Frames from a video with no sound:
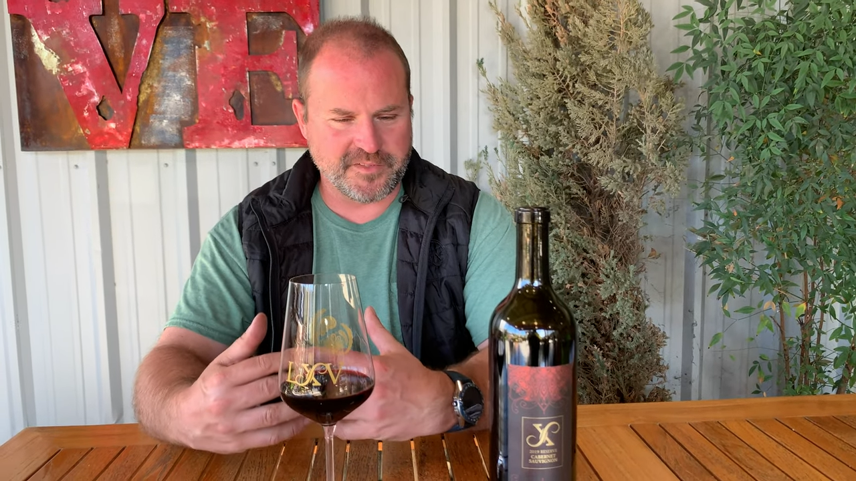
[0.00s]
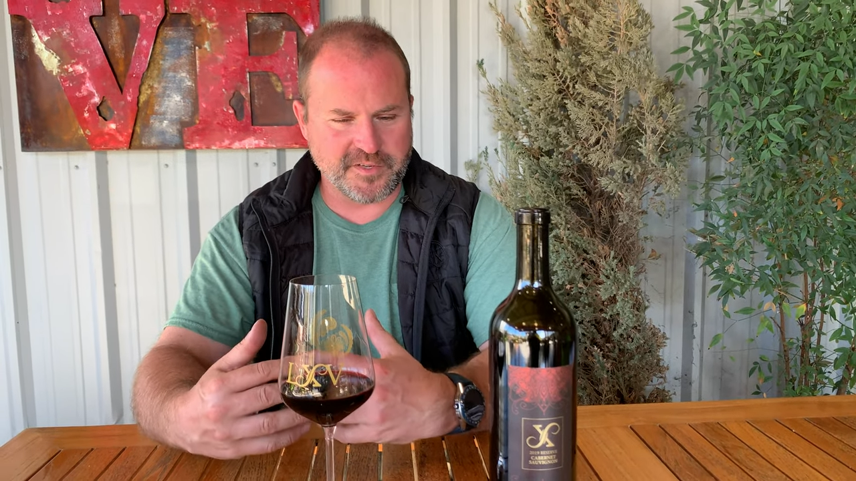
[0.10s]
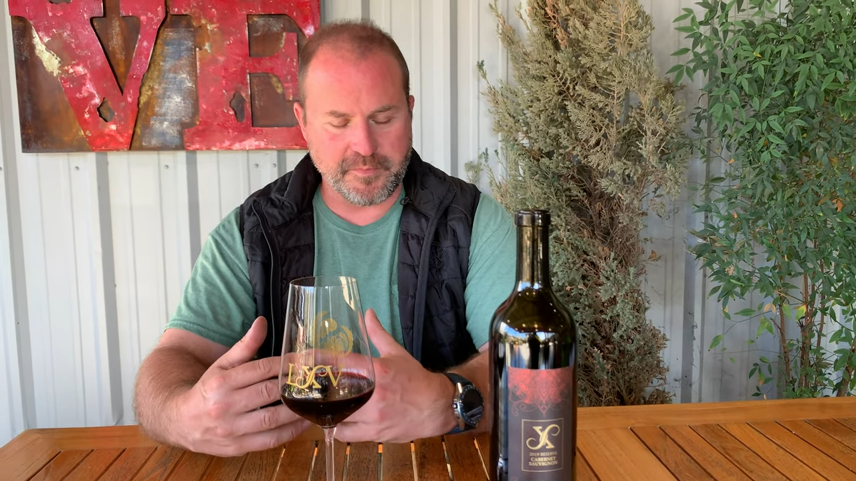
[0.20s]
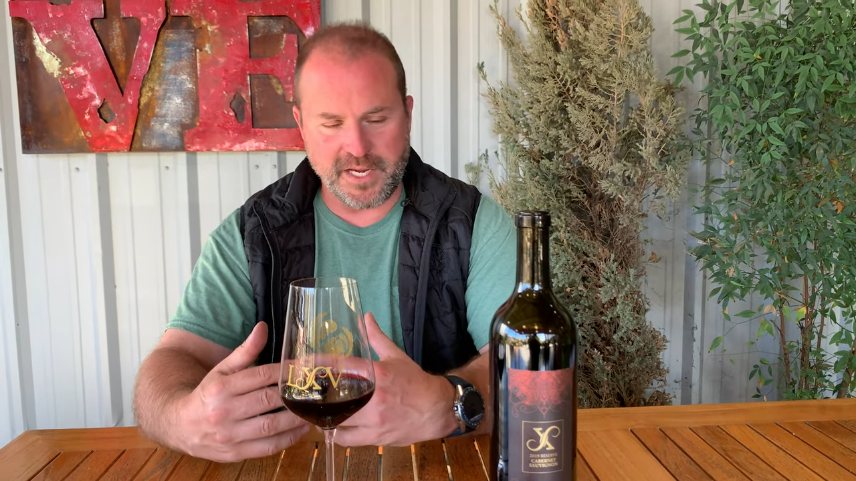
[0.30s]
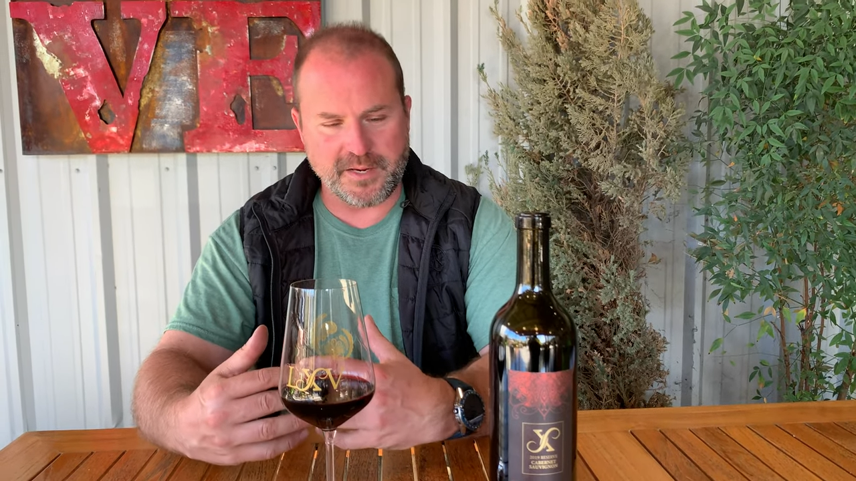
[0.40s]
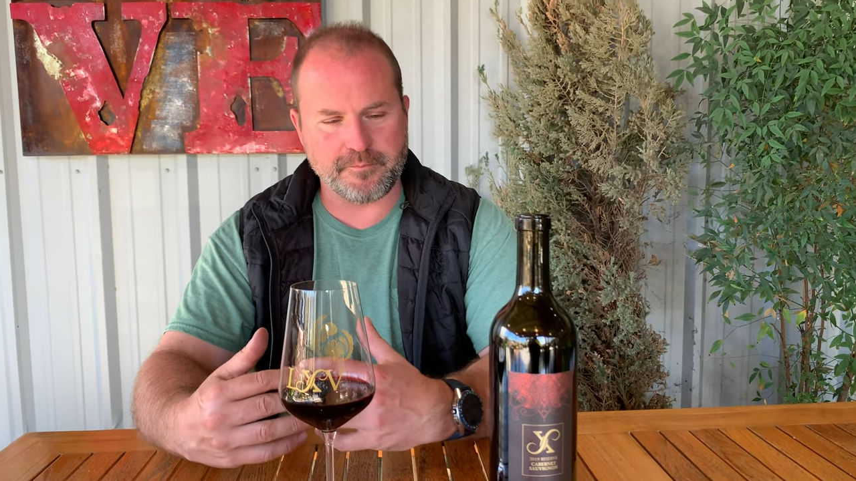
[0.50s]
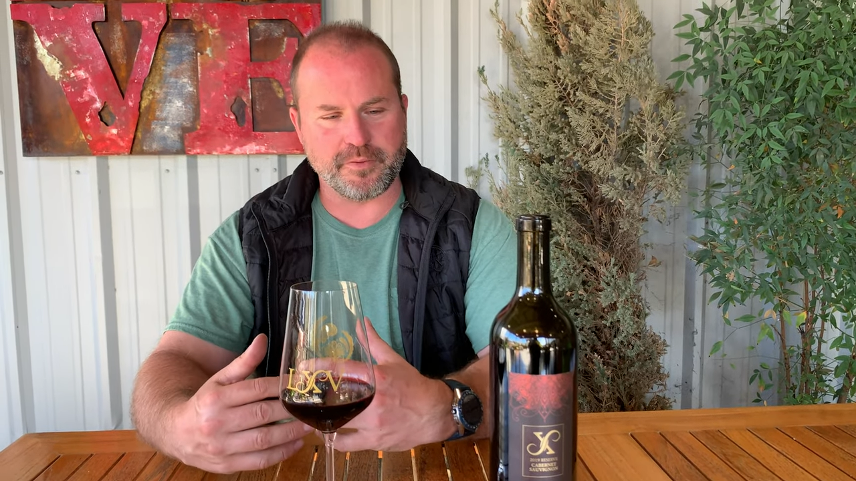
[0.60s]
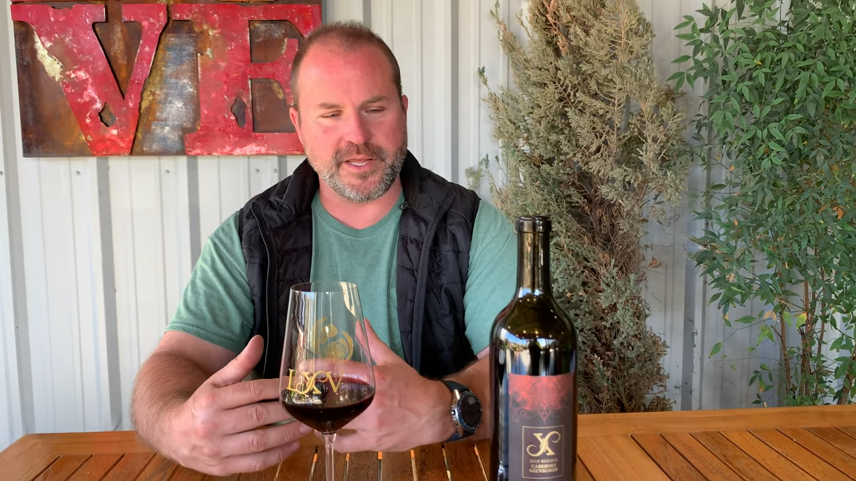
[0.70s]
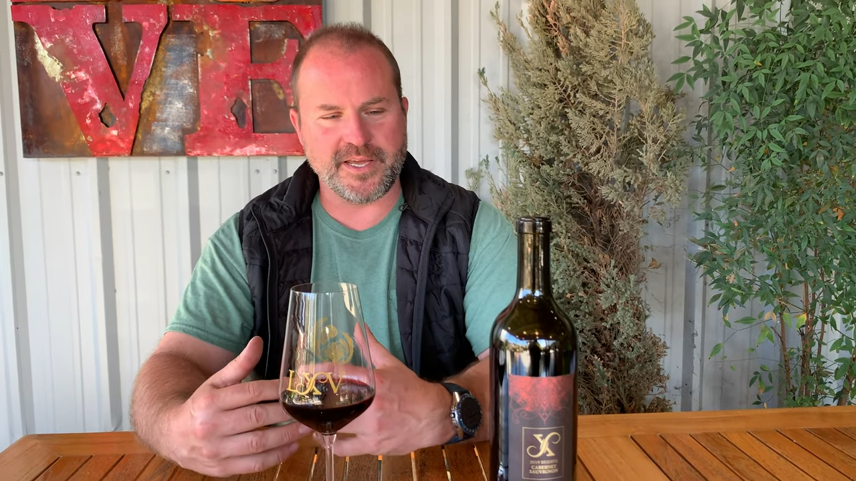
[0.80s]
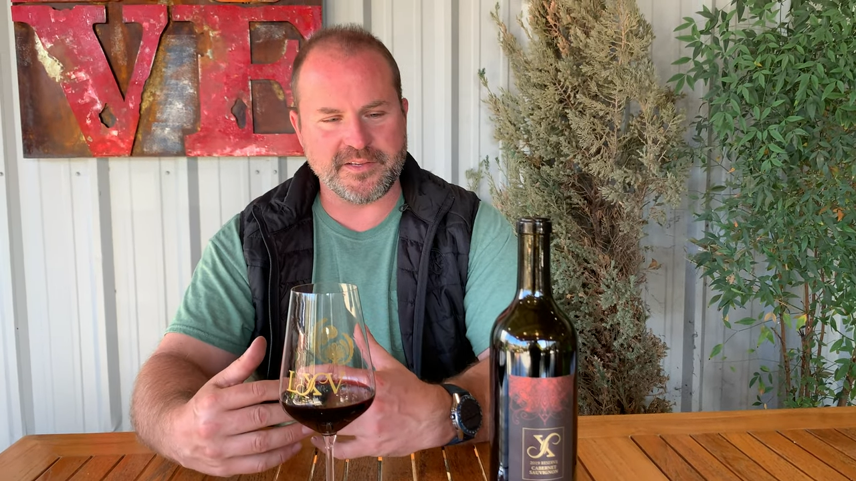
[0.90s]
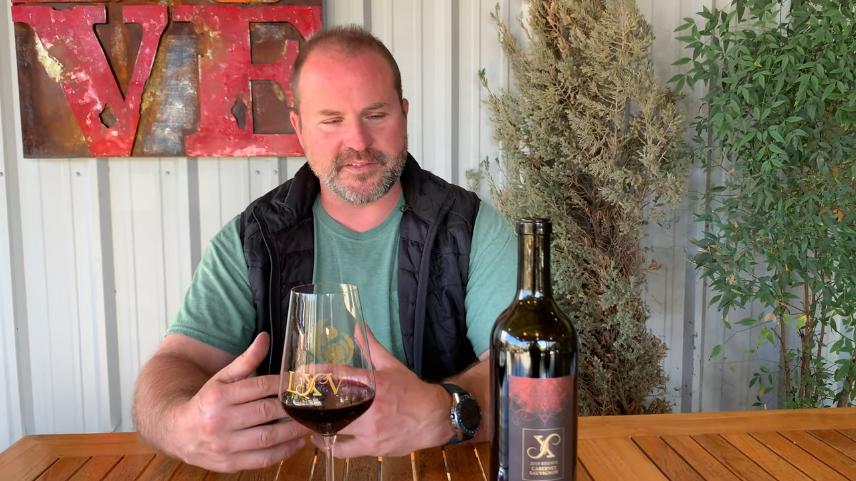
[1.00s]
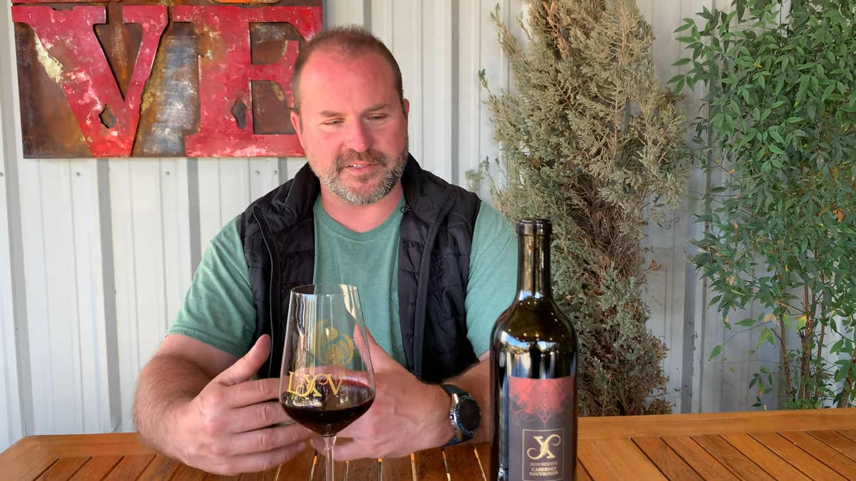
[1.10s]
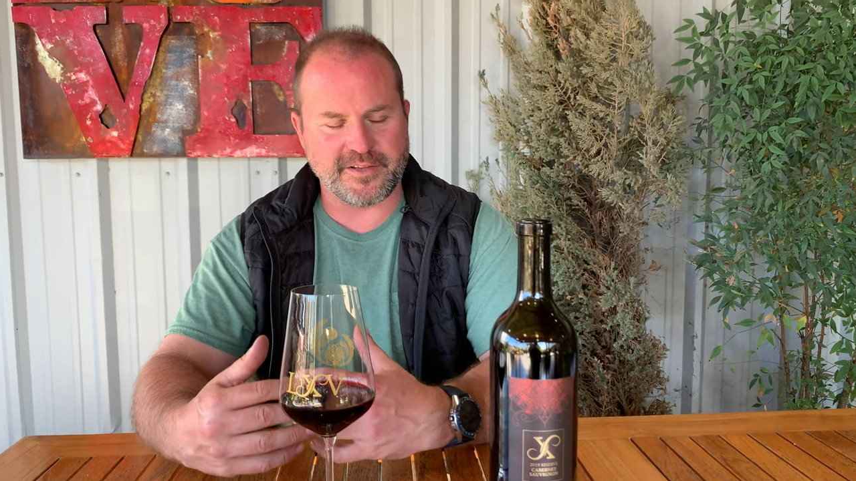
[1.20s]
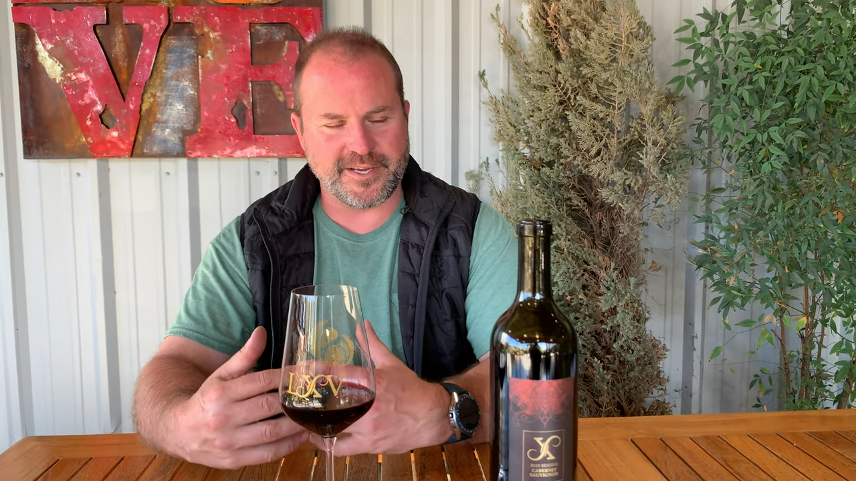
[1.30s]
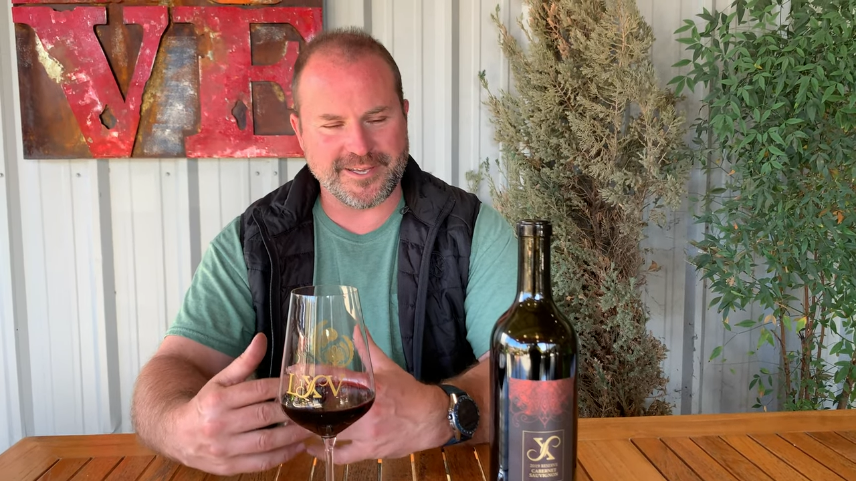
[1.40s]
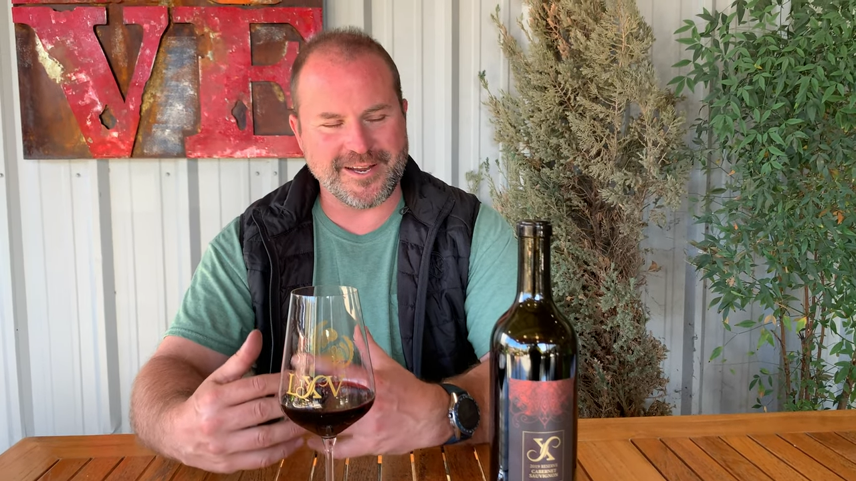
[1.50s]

to me plays like